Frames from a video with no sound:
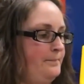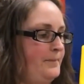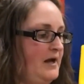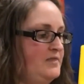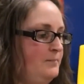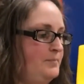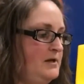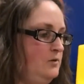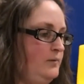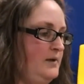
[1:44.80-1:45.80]
By the
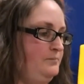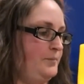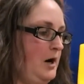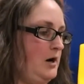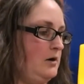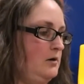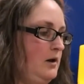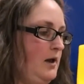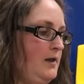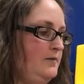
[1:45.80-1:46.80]
big red barn
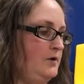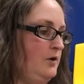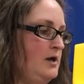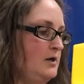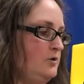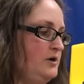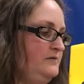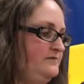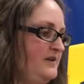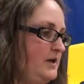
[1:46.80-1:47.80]
in the great
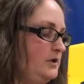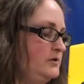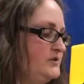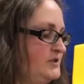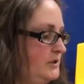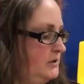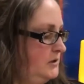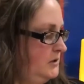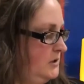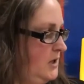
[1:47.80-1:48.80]
green field,
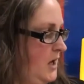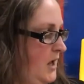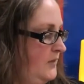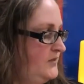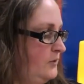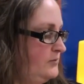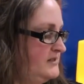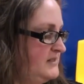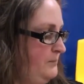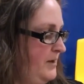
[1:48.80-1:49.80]
there
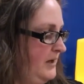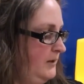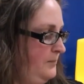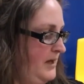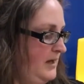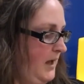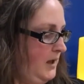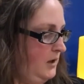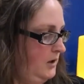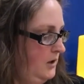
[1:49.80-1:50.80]
was a pink pig
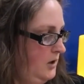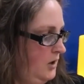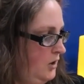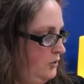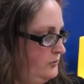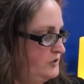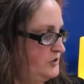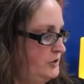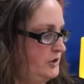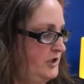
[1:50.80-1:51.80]
who was
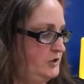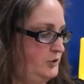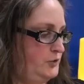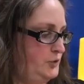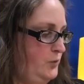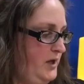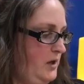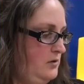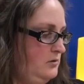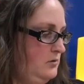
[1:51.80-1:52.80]
learning to
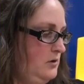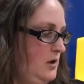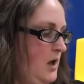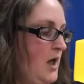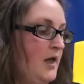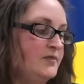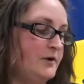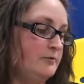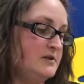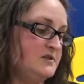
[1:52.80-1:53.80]
squeal.
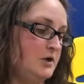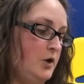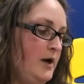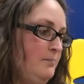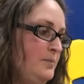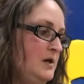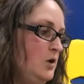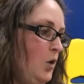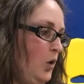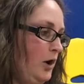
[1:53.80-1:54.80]
There was a great big
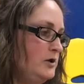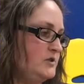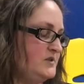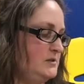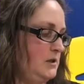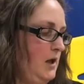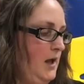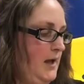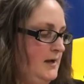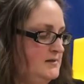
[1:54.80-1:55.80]
horse
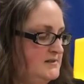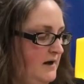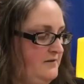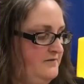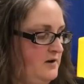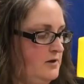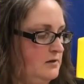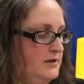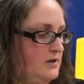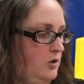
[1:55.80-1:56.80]
and a very
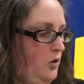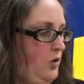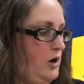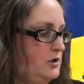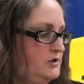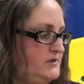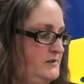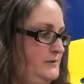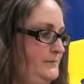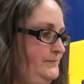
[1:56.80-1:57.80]
little horse.